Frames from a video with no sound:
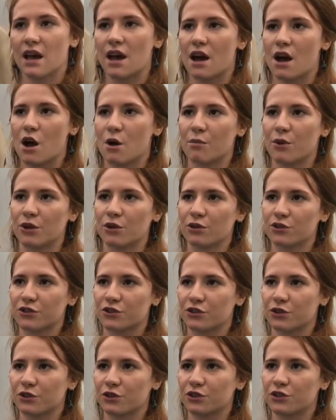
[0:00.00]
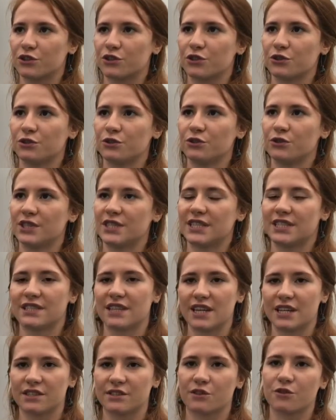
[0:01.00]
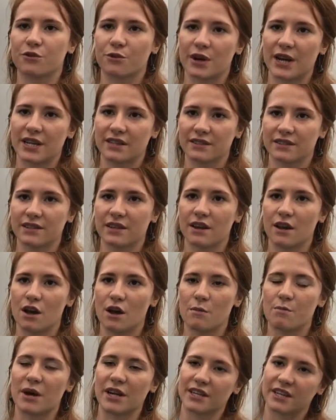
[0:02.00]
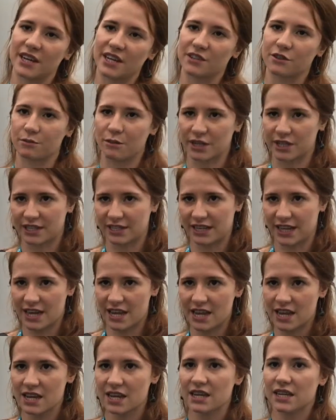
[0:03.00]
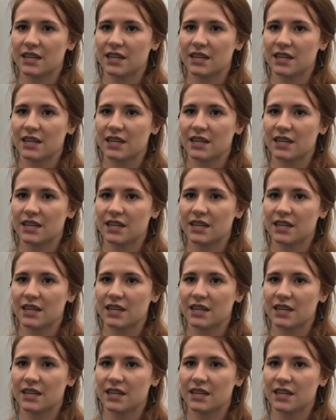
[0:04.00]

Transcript: but also to detect threats by night or by day.